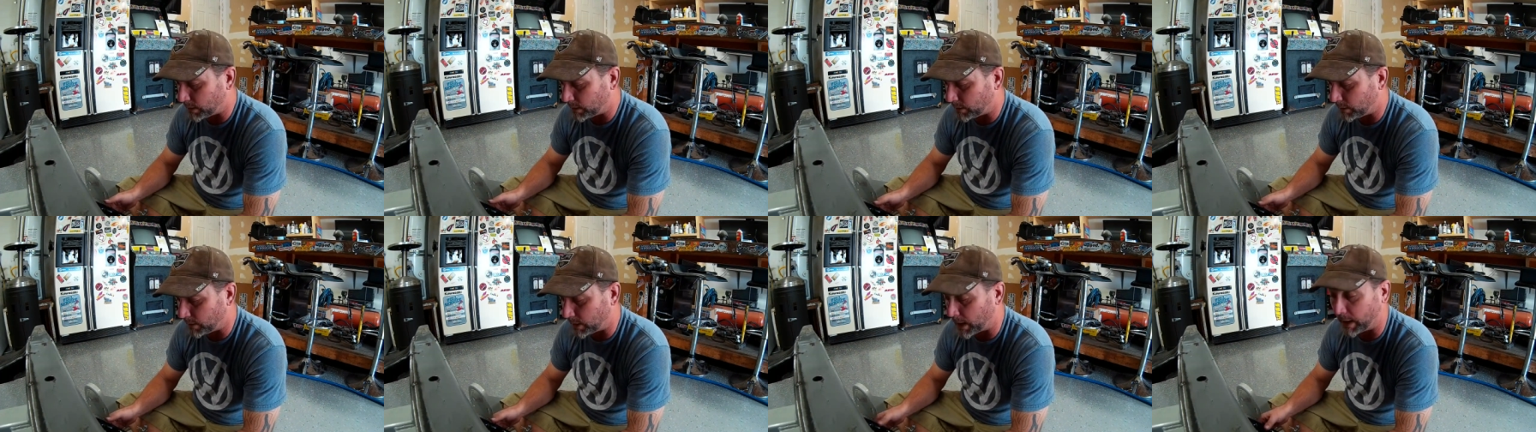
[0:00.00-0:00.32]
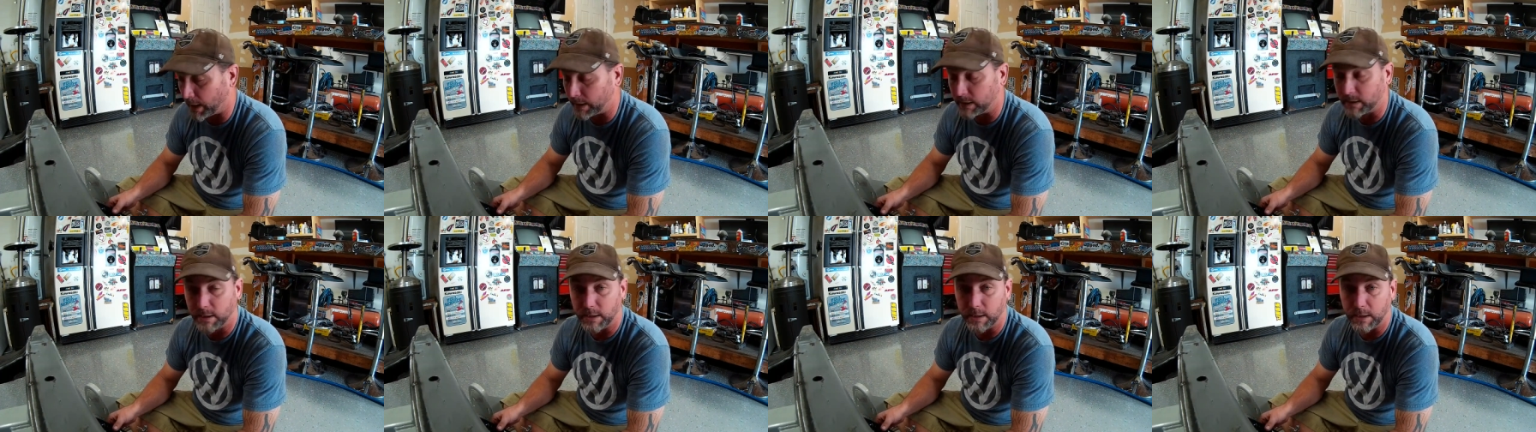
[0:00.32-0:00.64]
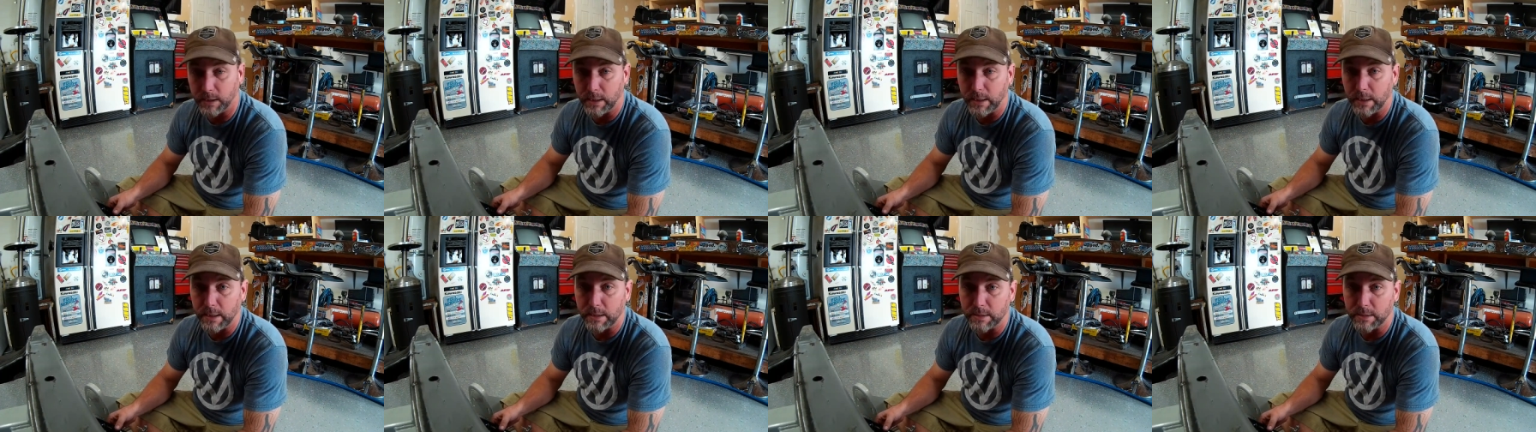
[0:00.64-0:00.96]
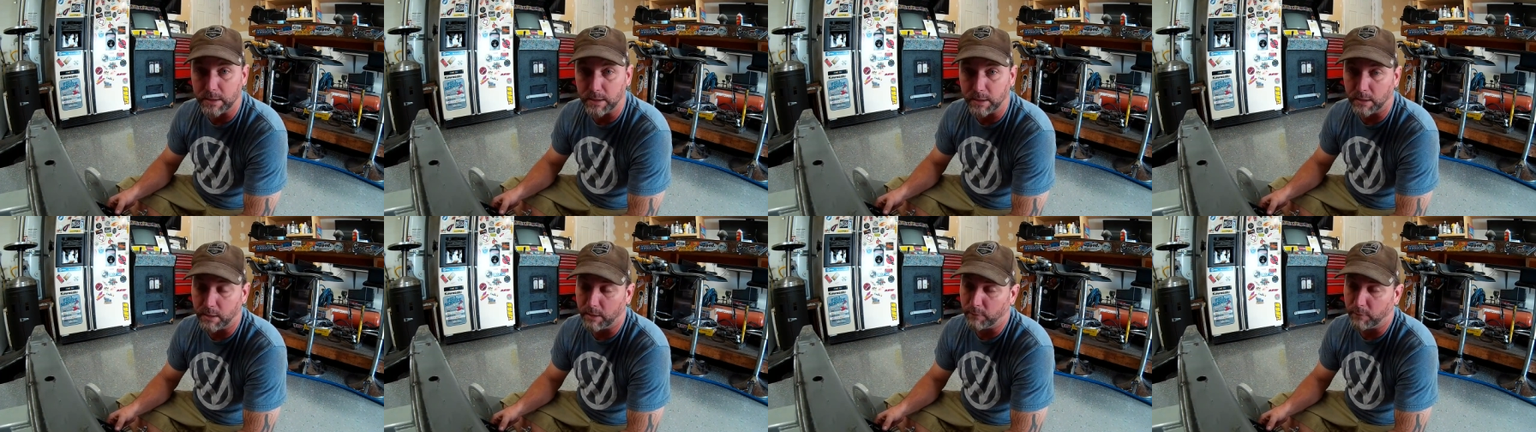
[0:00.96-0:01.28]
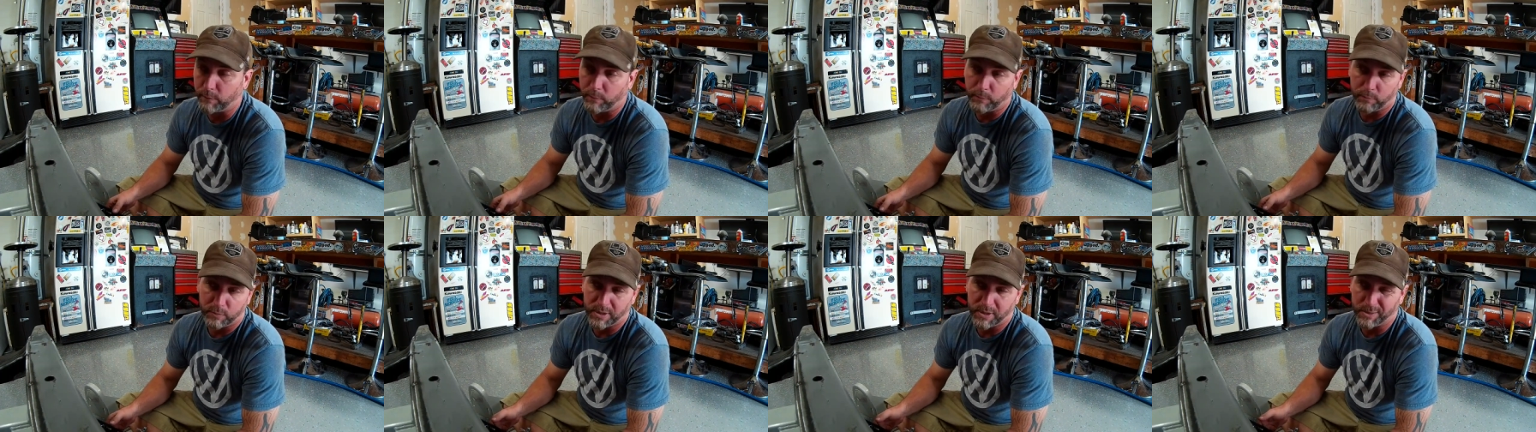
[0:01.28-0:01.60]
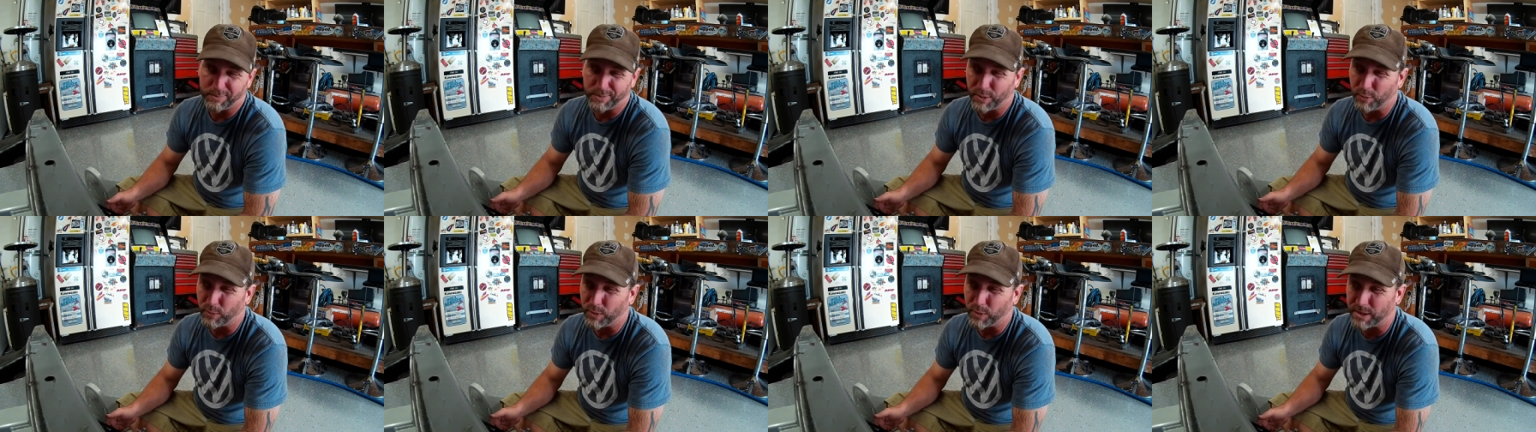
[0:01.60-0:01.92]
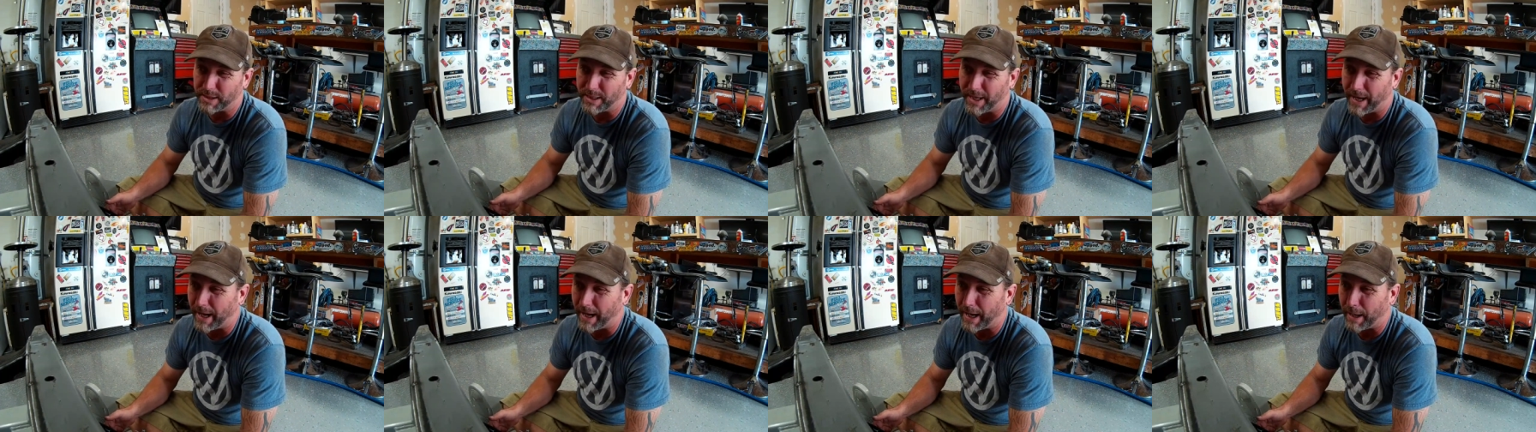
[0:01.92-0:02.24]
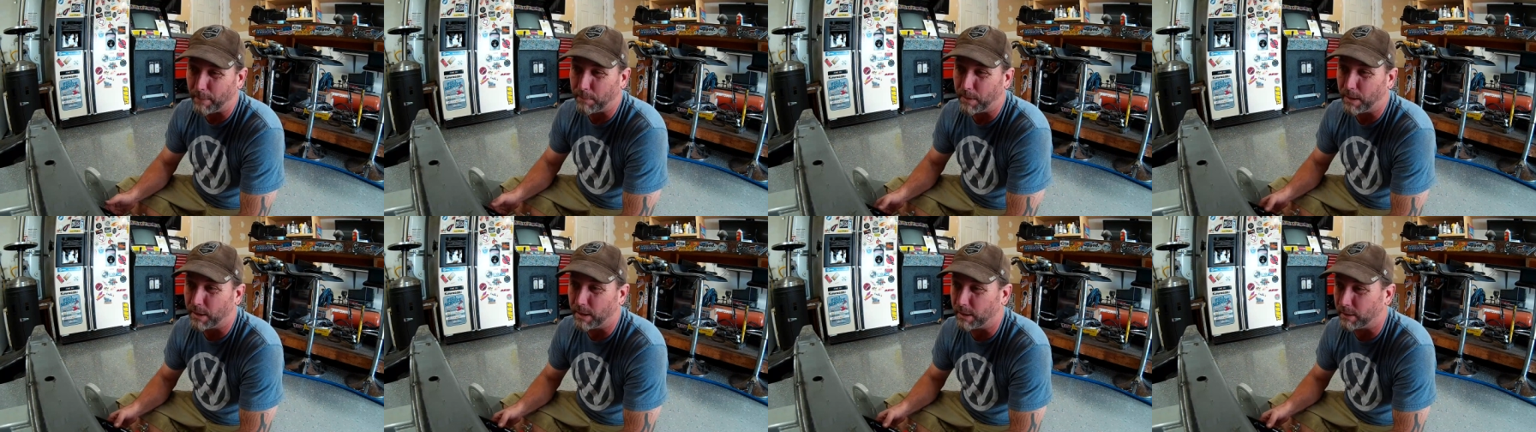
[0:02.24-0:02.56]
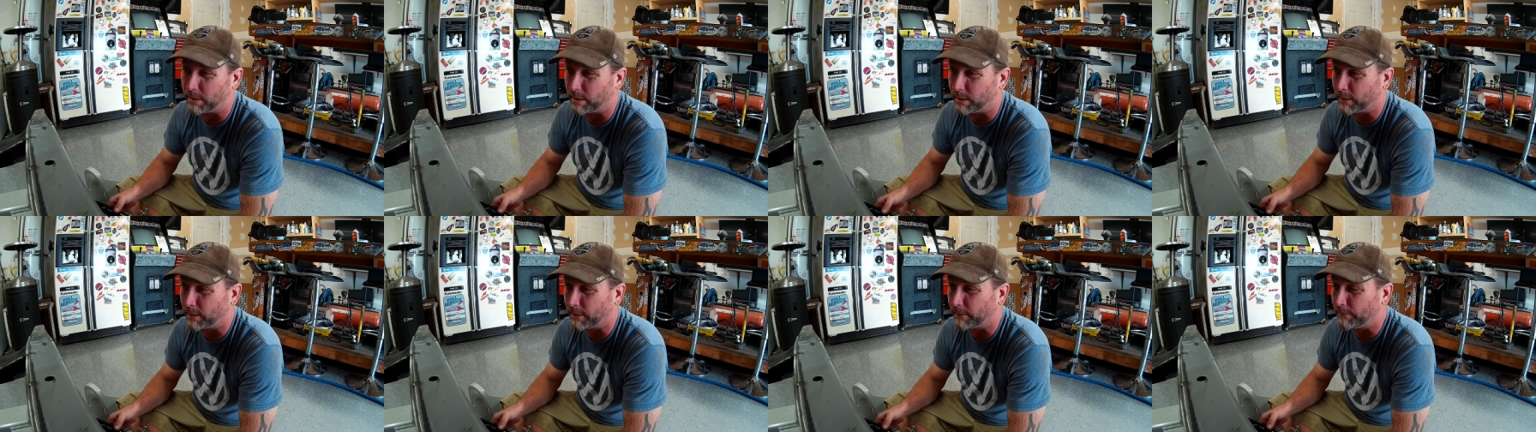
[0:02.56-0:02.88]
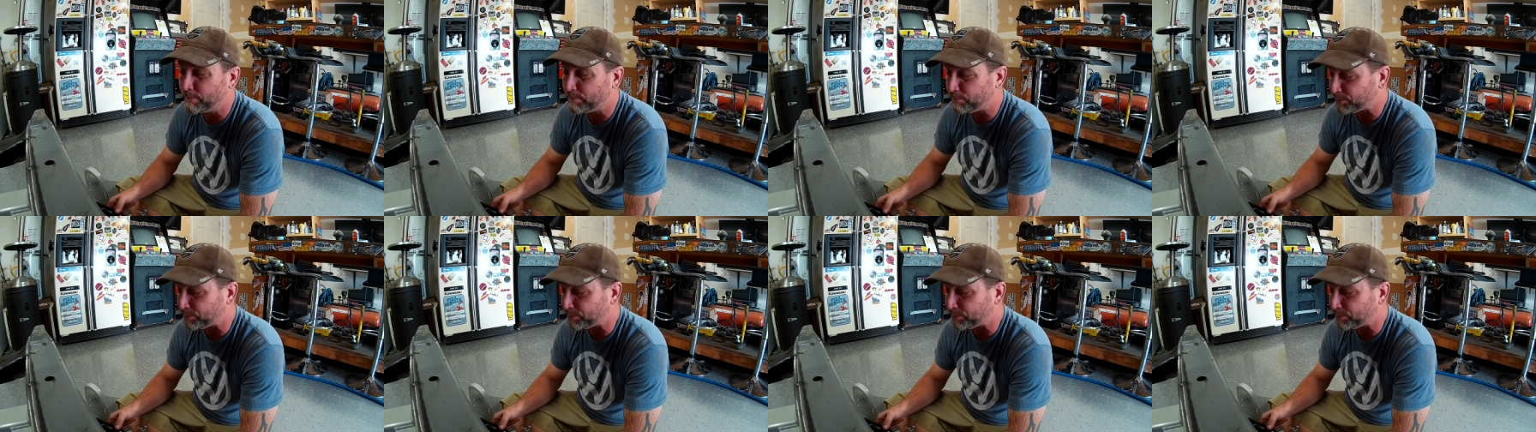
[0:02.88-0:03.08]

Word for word: nice and easy. And if something was to happen and the